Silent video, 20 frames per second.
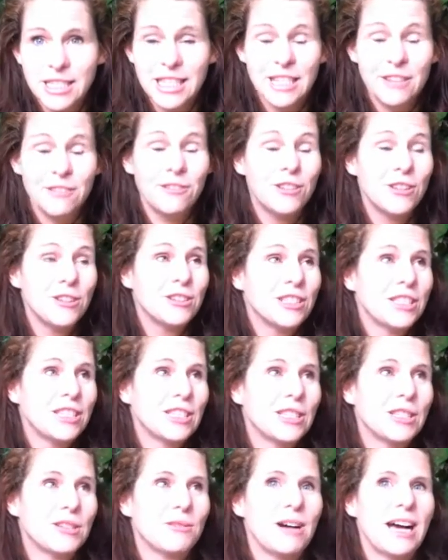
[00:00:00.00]
It
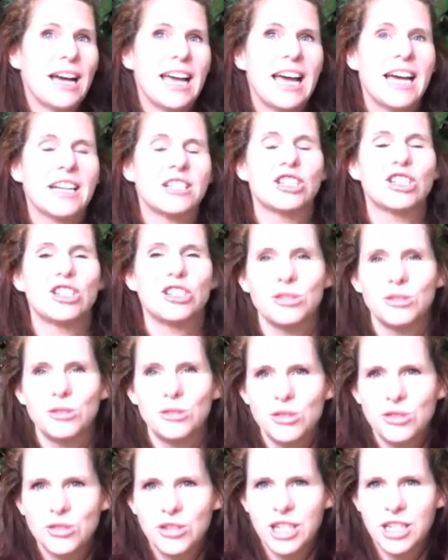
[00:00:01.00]
influences the way our
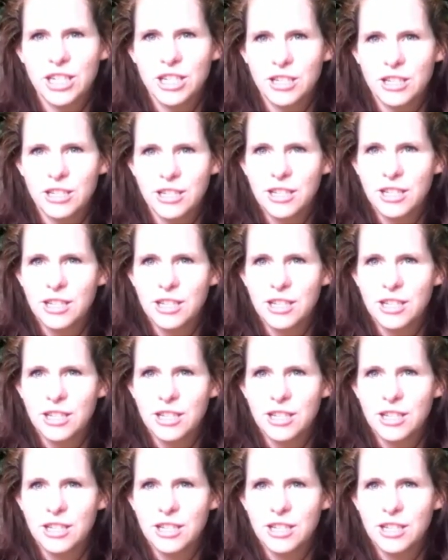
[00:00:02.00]
children